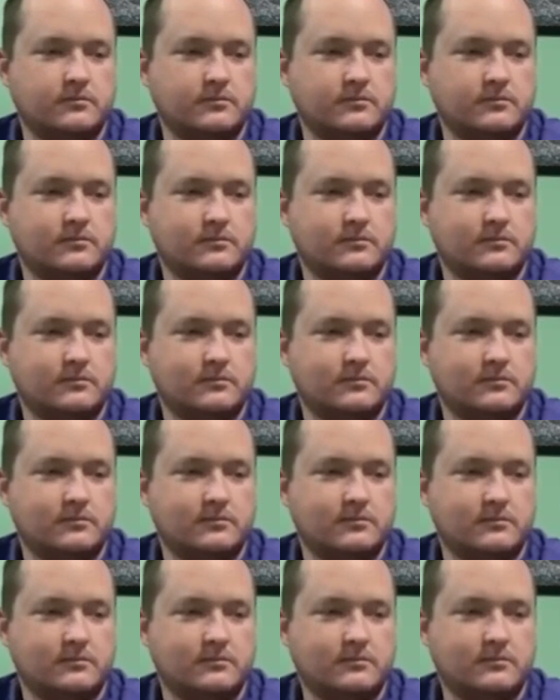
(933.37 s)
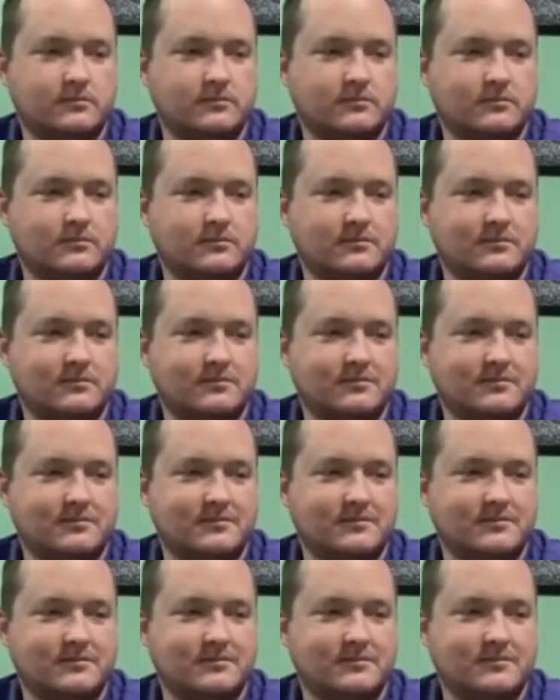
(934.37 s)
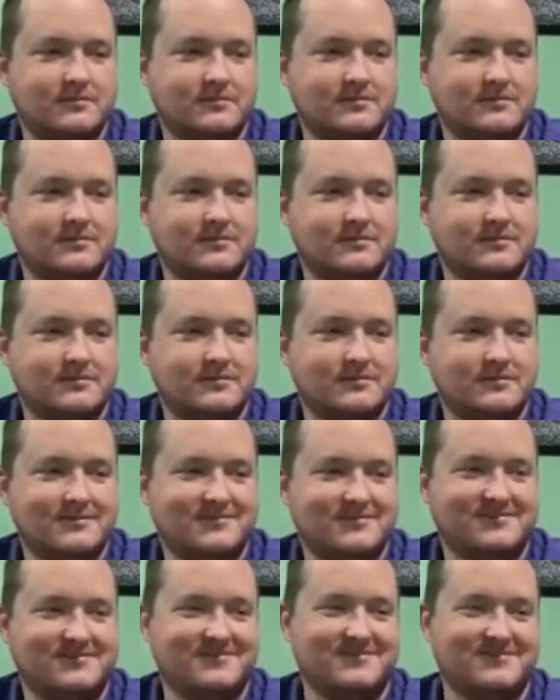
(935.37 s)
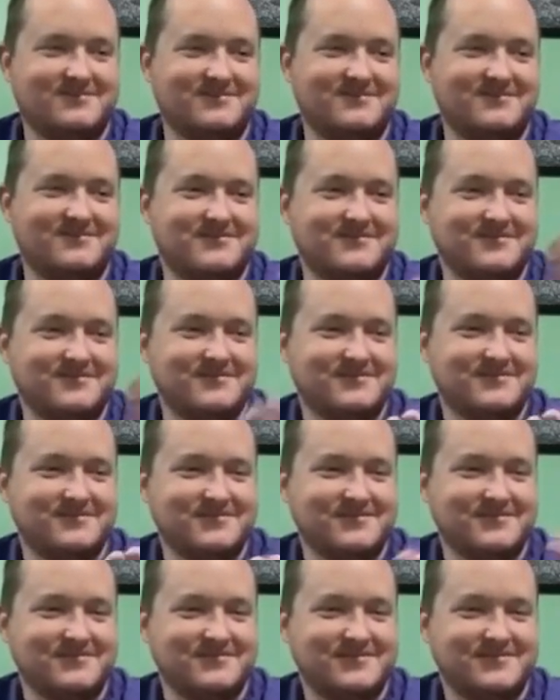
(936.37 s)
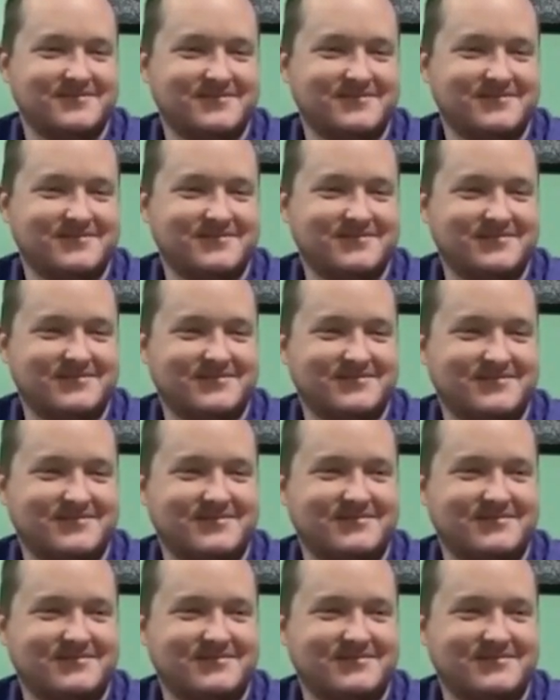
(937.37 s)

No words are spoken by the person on screen.